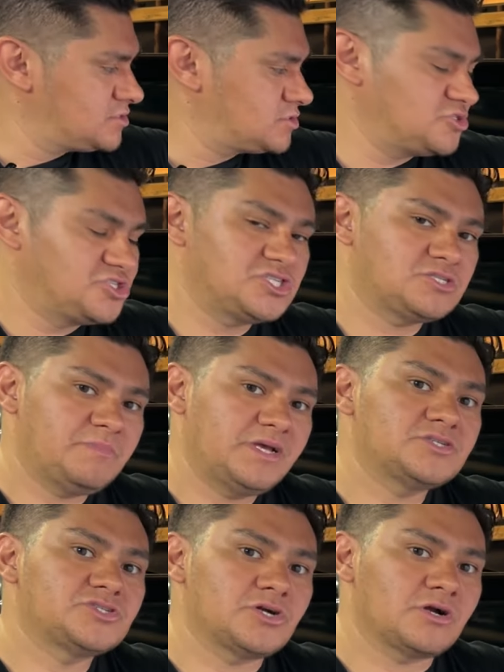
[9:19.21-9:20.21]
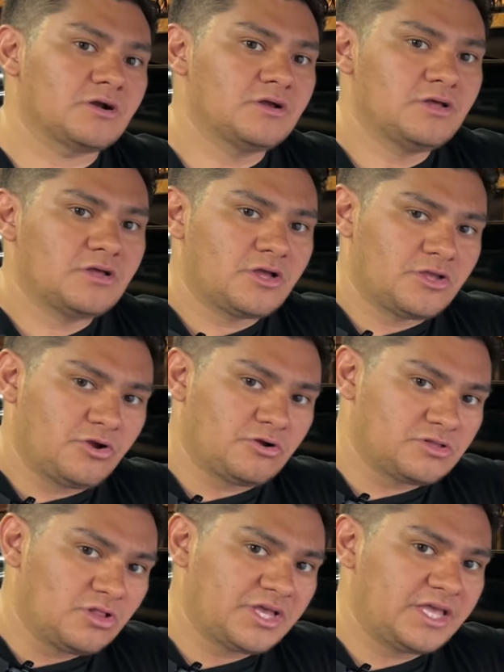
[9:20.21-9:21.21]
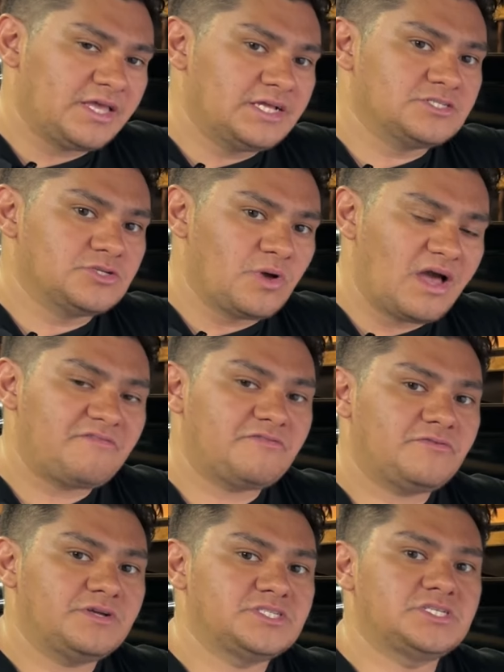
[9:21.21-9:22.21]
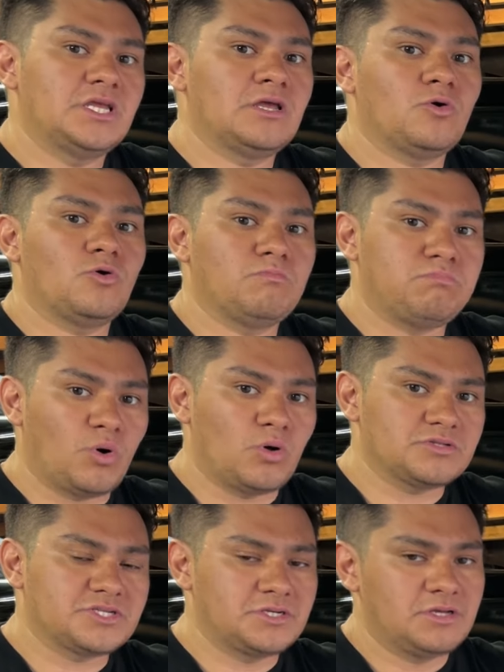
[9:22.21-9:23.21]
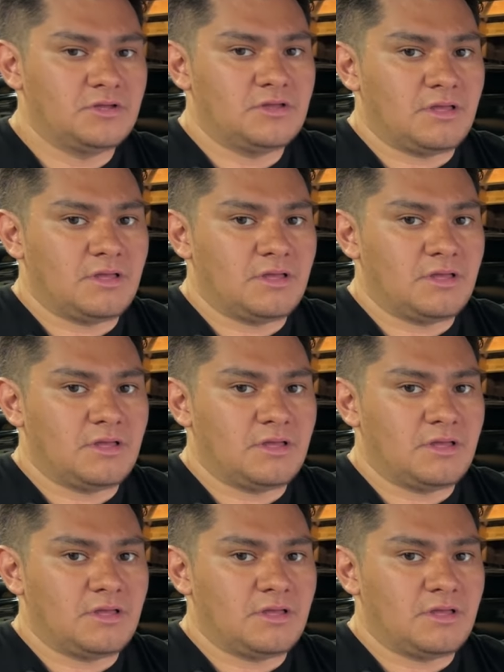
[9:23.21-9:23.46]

So just make sure you're looking into every single bolt,